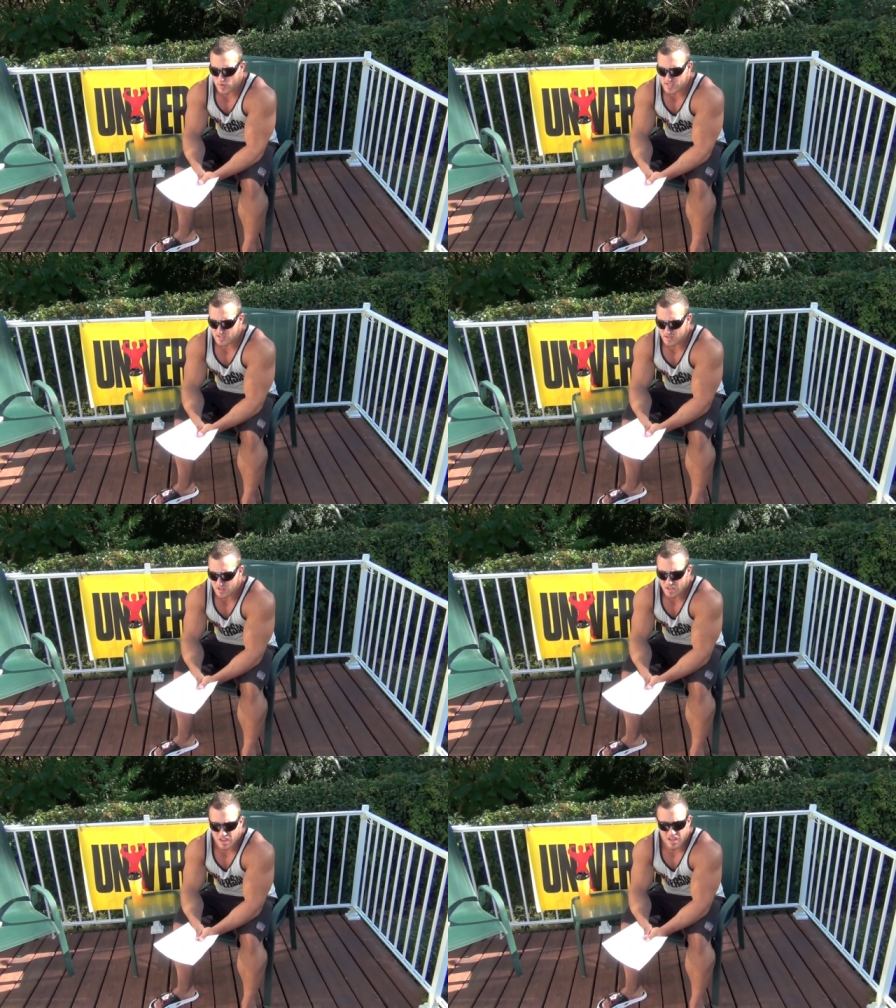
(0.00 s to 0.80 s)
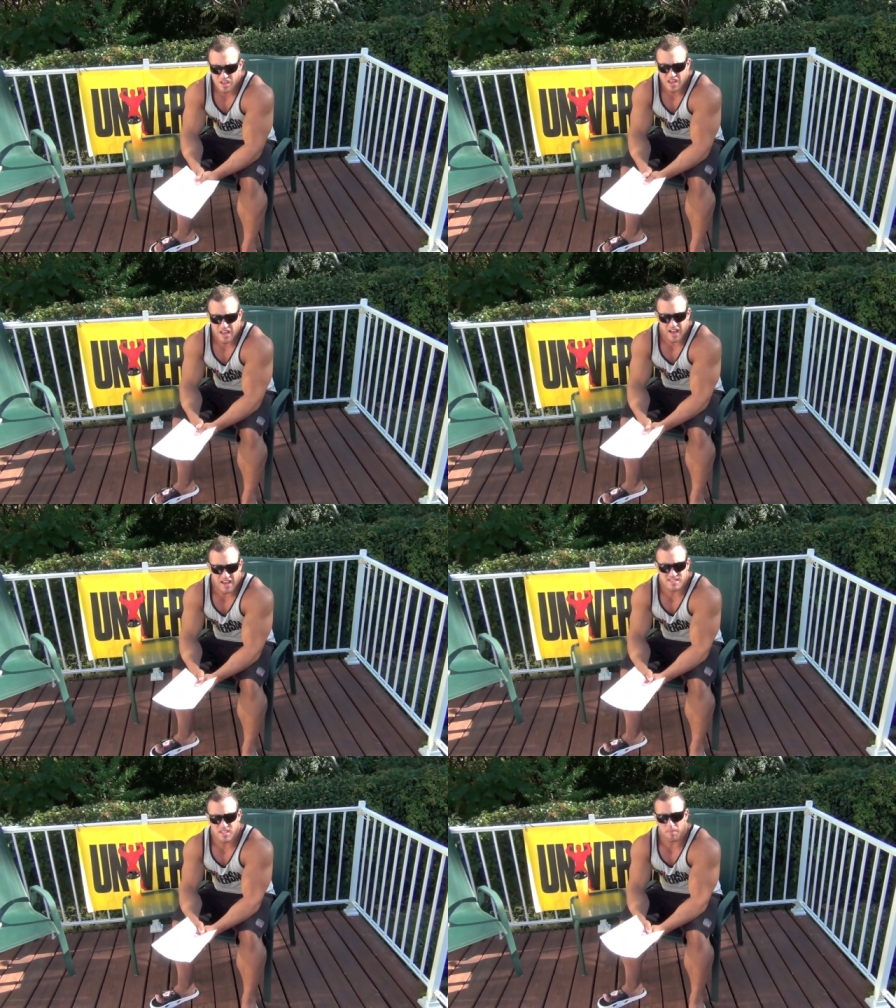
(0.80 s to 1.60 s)
reasons
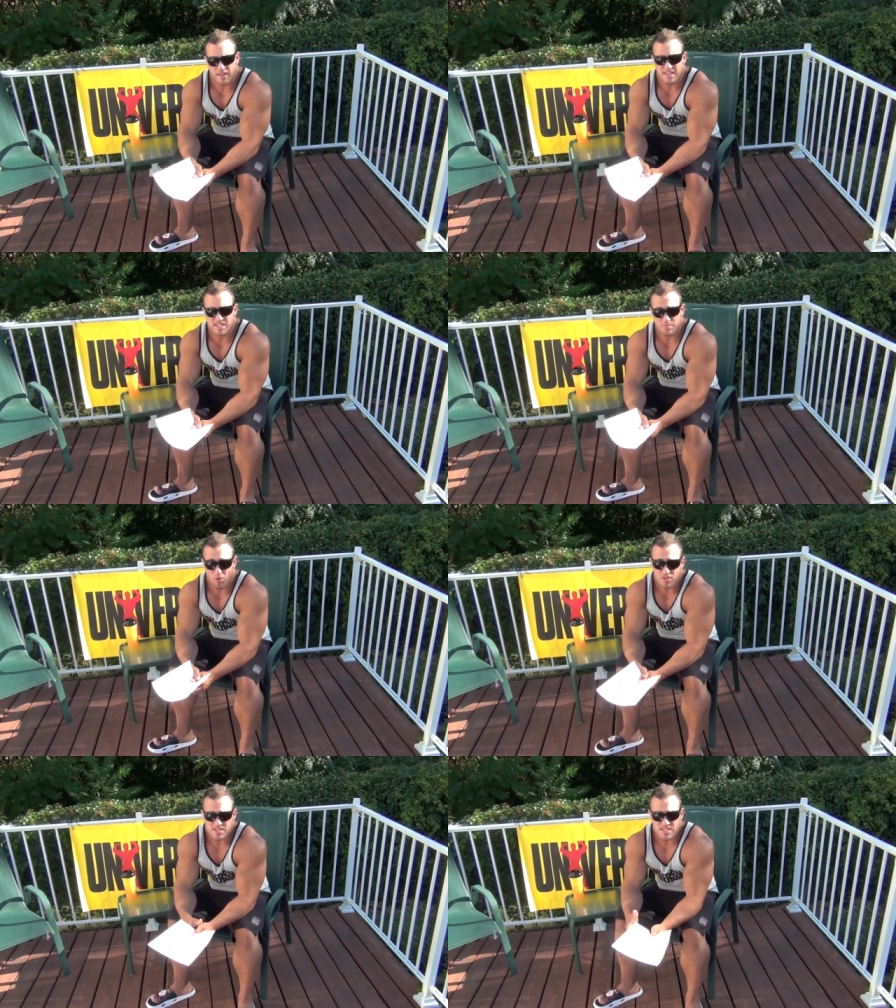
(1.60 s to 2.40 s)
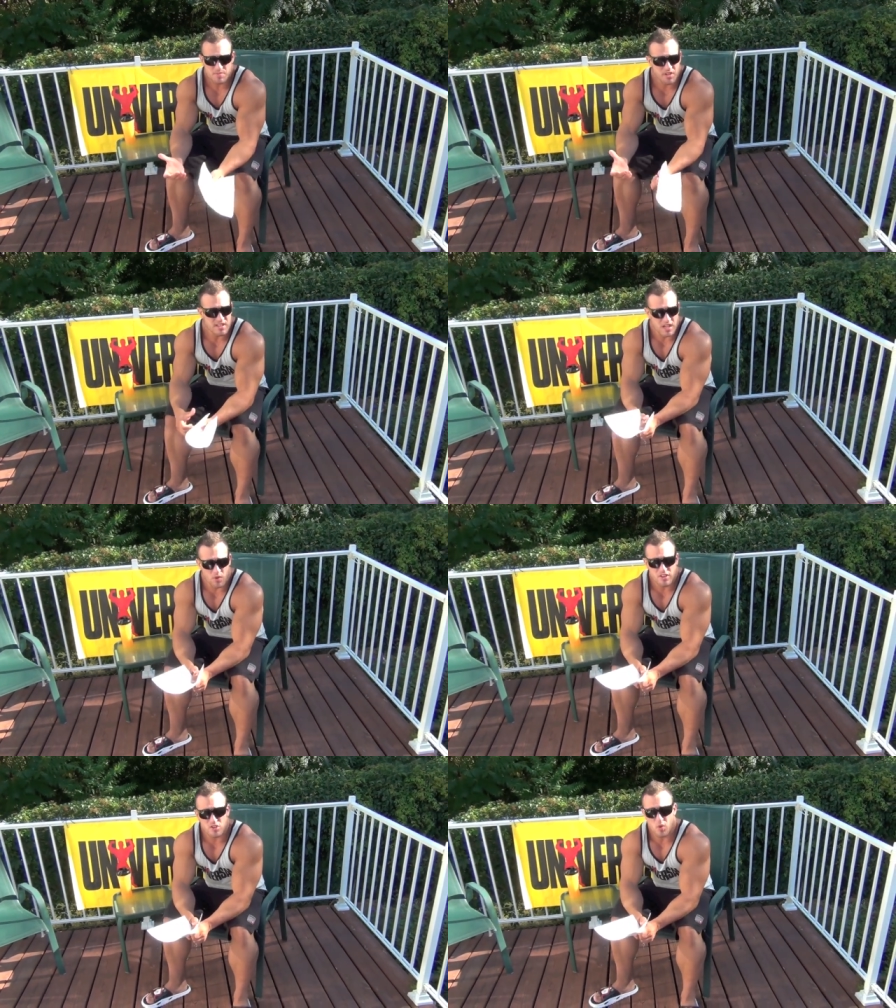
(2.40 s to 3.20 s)
I stopped playing sports is because I
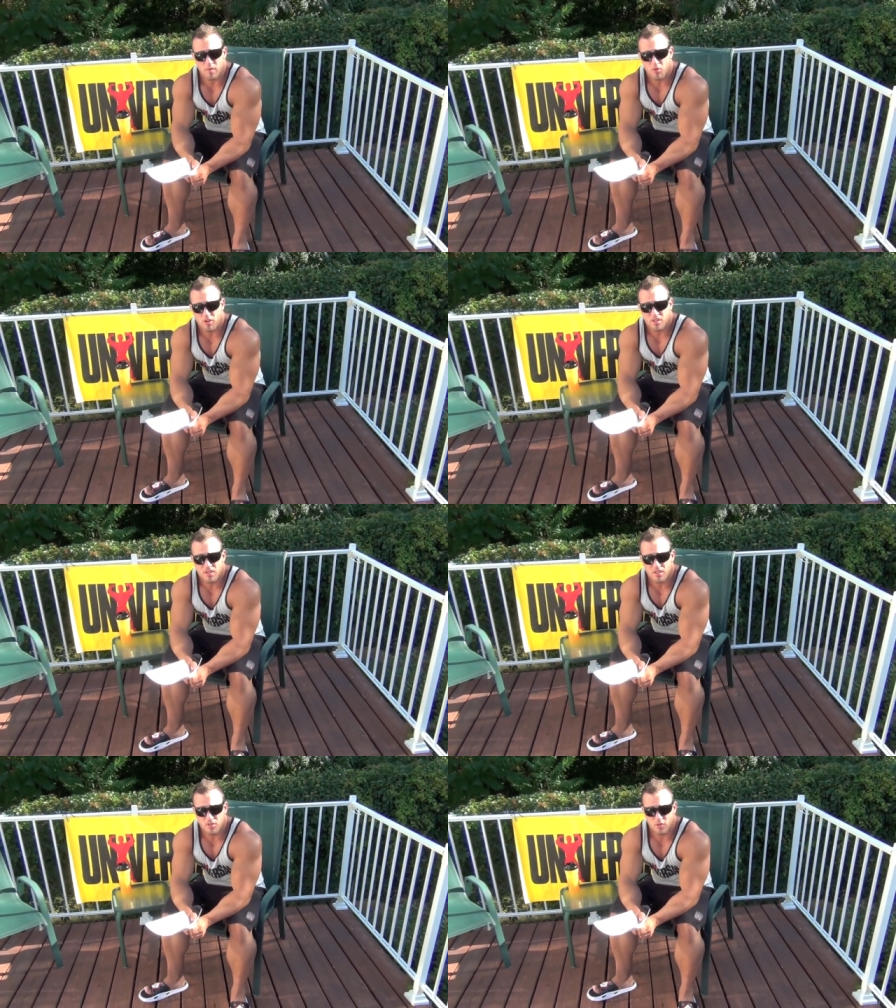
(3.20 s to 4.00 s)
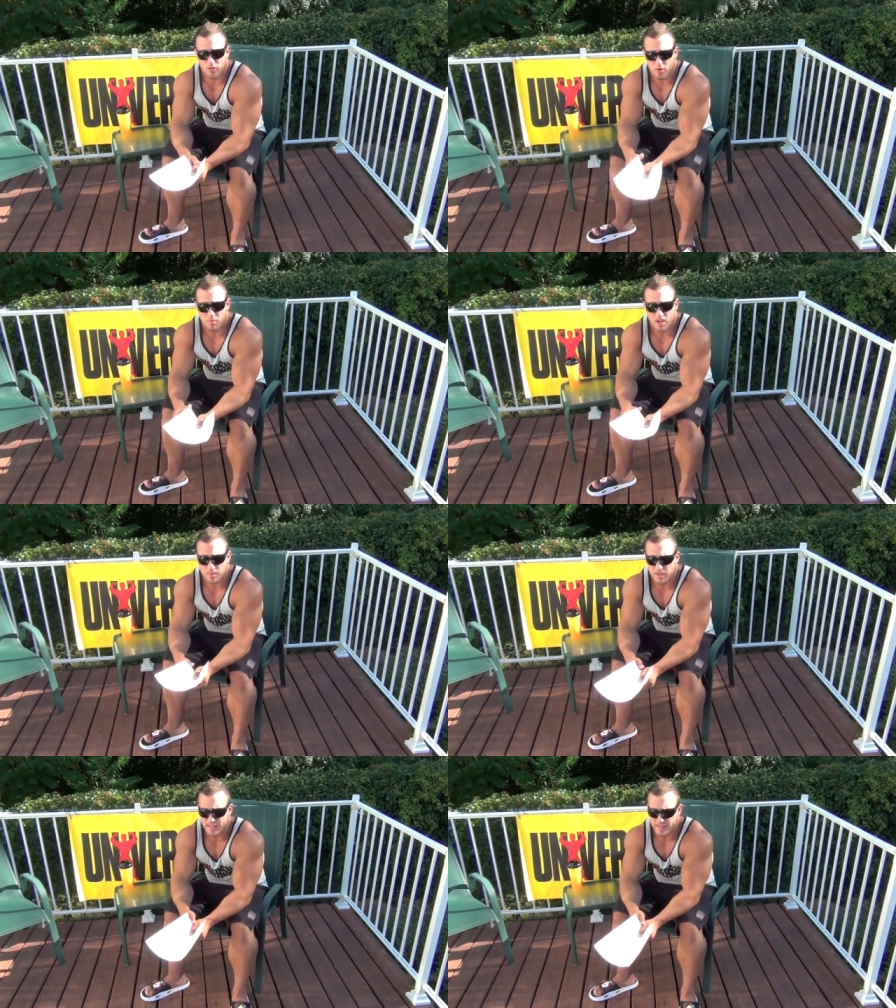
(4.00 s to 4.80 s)
wanted to train more to, for
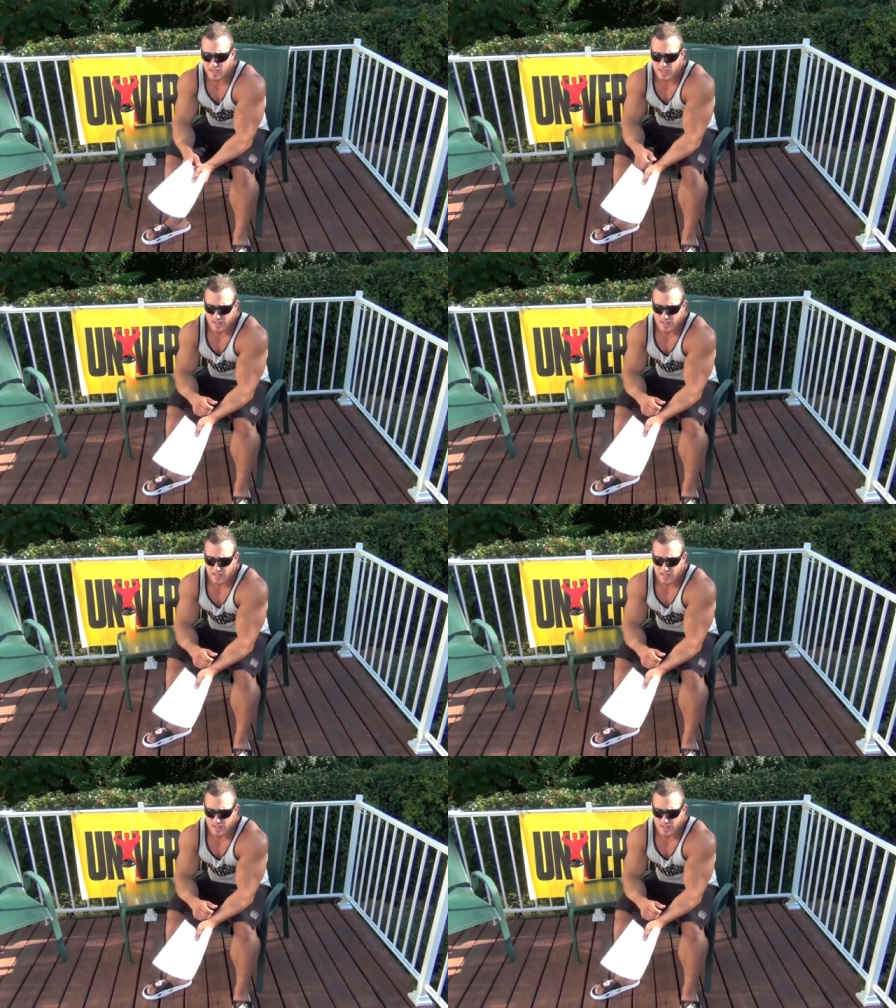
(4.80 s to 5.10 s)
bodybuilding.